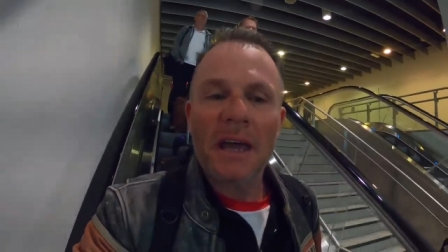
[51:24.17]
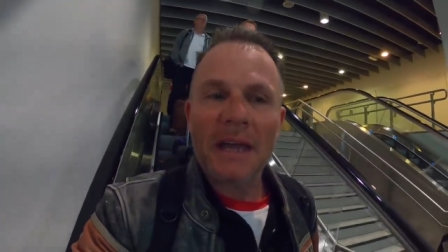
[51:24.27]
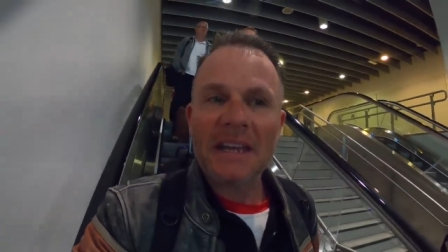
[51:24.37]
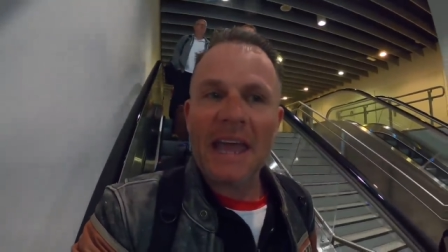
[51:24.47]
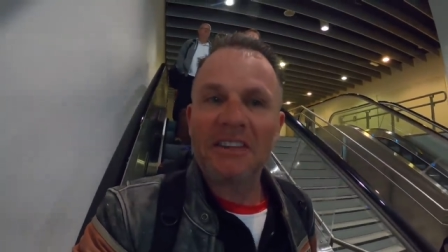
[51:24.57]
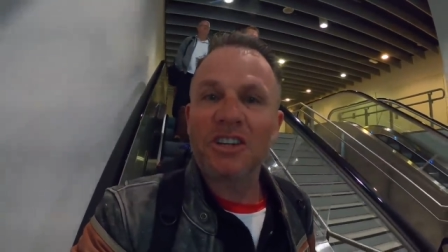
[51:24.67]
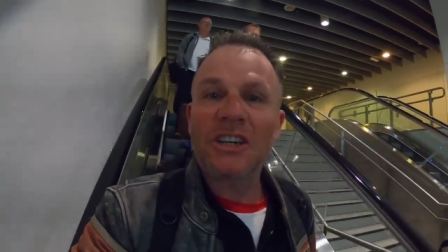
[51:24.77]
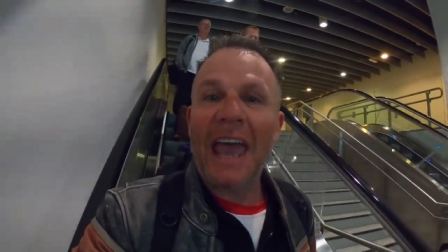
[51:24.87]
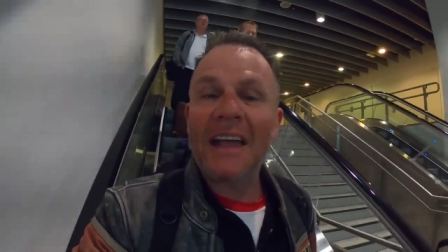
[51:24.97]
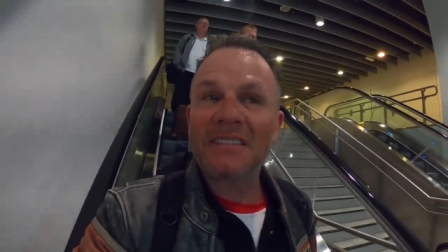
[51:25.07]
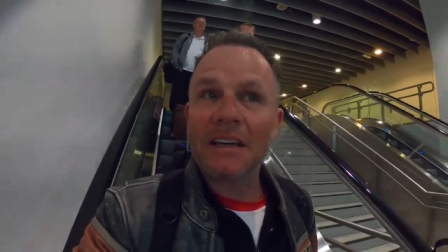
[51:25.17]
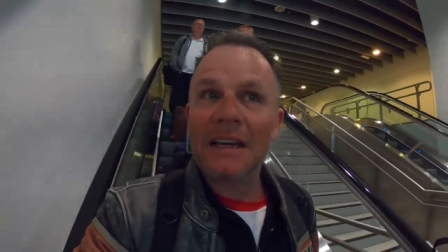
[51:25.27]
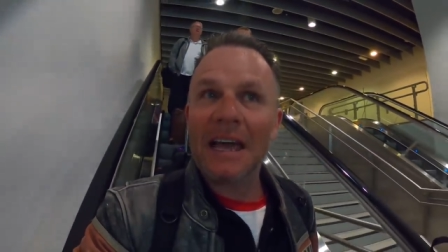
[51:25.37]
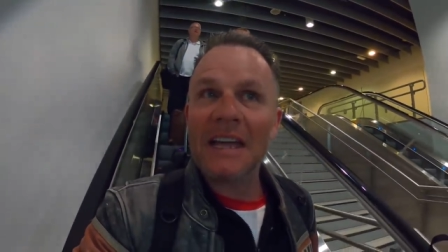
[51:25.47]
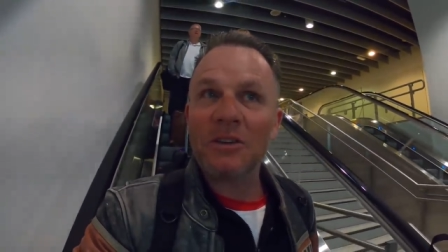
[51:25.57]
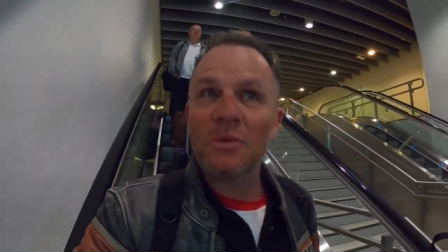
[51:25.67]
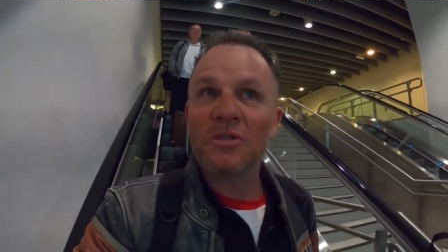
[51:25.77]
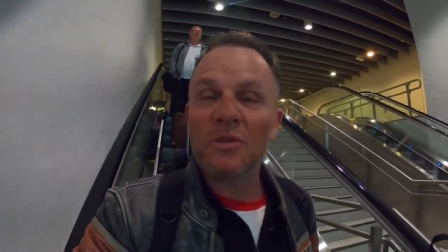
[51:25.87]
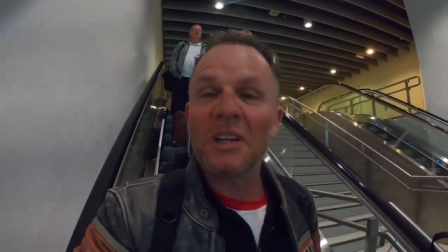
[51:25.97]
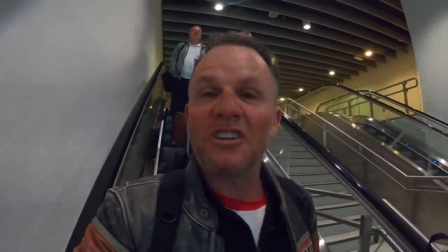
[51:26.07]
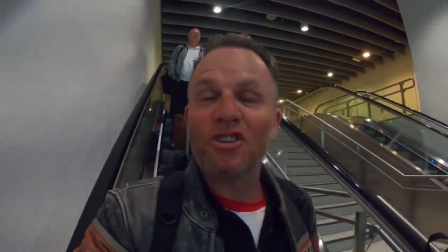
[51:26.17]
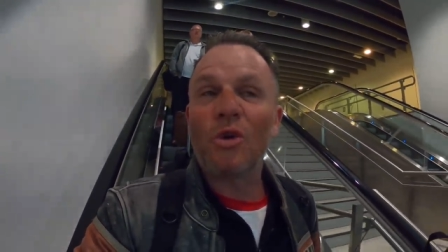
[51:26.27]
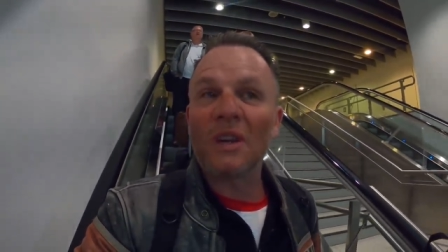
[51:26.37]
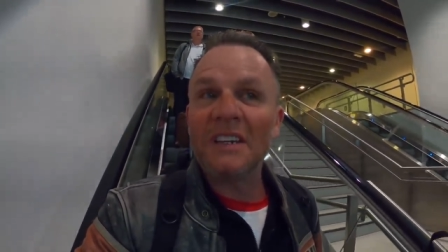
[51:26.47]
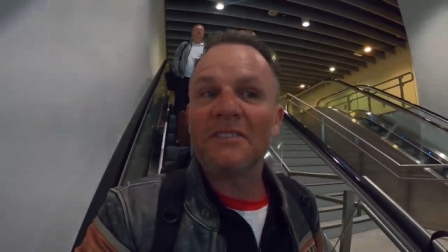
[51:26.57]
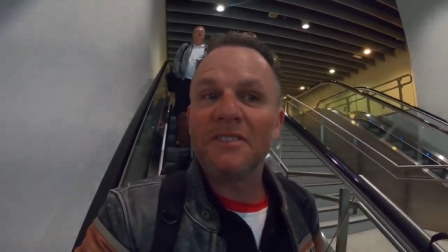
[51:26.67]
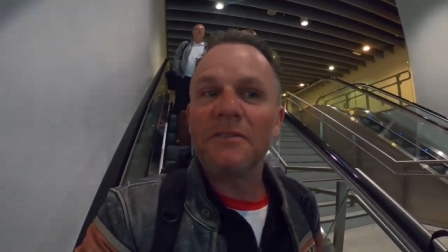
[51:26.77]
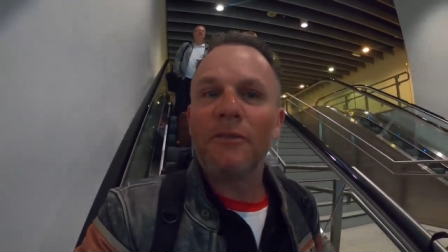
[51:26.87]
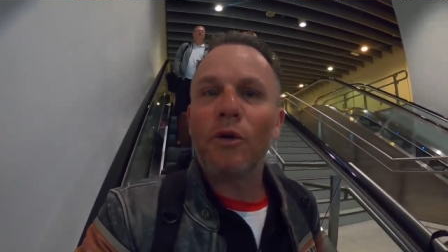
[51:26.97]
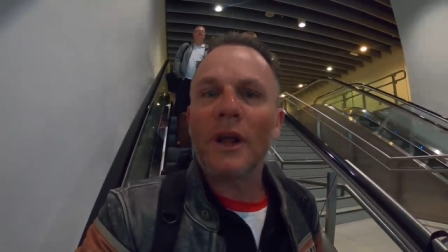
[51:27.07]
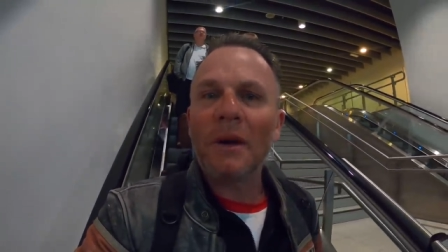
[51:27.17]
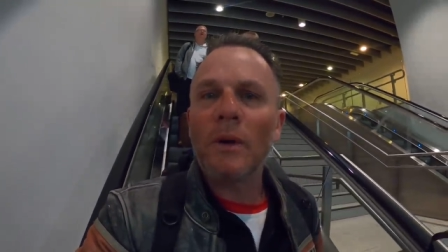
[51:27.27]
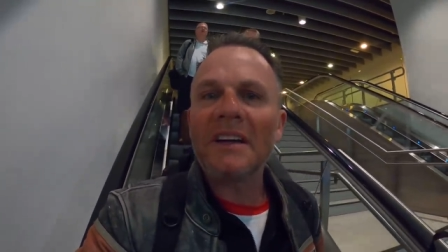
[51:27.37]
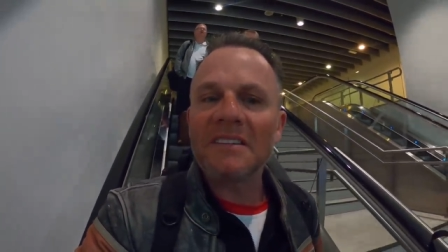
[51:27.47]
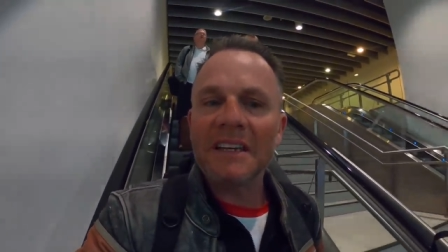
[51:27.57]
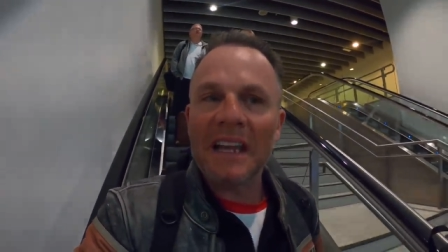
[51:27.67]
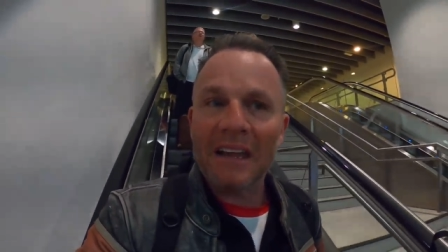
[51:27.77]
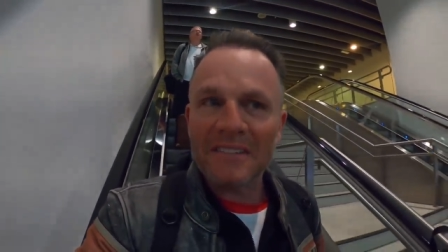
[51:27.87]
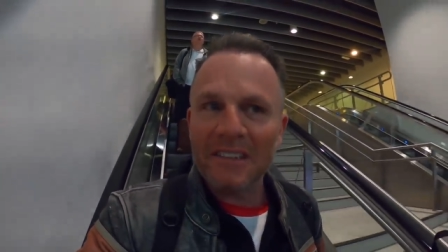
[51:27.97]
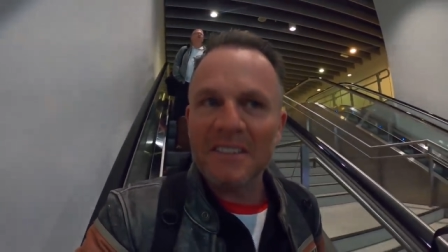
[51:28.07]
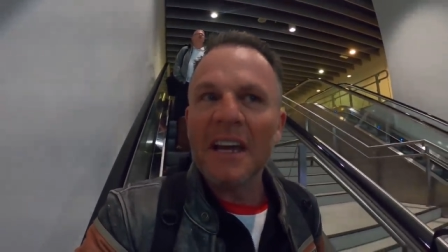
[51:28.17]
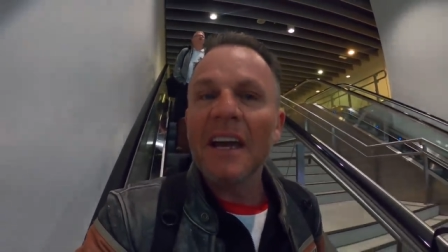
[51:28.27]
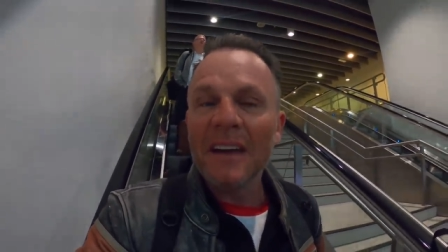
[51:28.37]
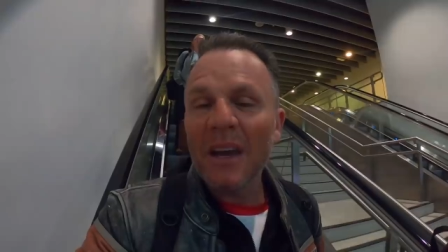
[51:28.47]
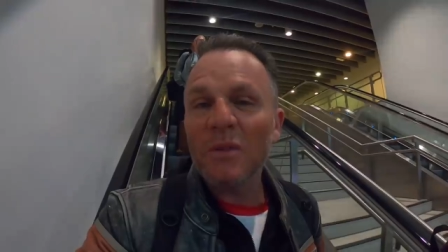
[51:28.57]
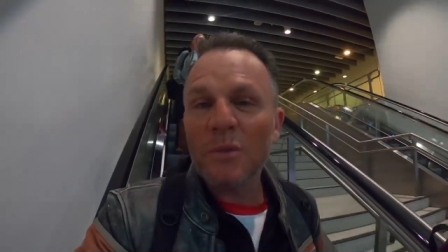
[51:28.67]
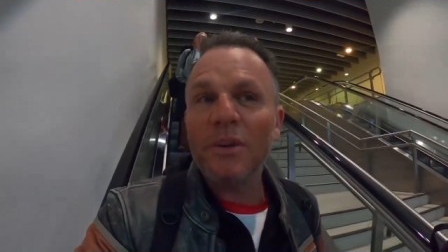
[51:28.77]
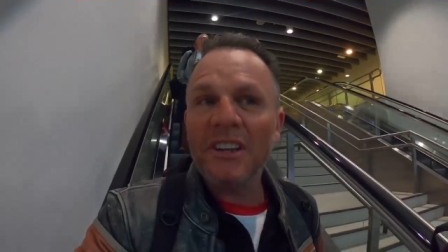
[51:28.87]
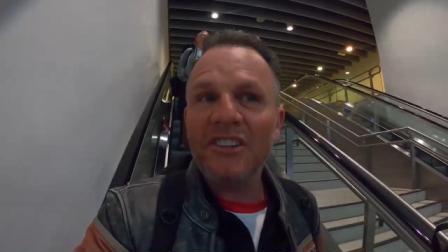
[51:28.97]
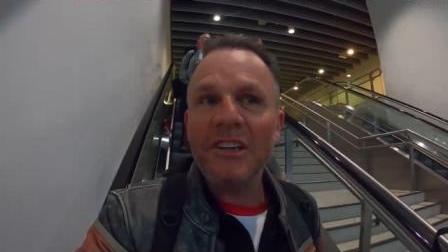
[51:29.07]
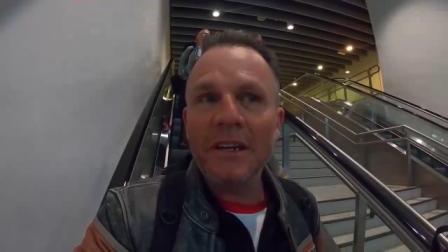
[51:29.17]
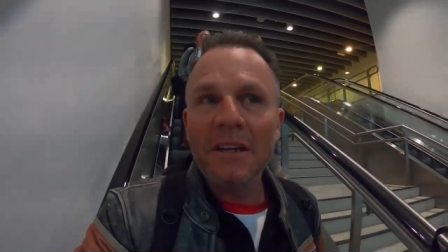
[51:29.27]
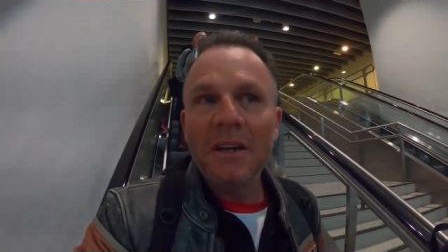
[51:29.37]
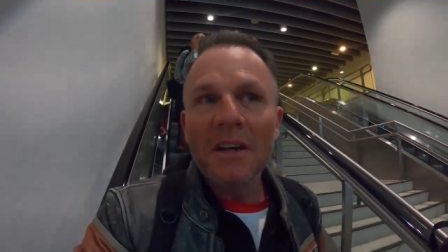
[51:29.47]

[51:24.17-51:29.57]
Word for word: And he had cancer and it was really short-lived. 14 weeks he lasted. It was pretty shit.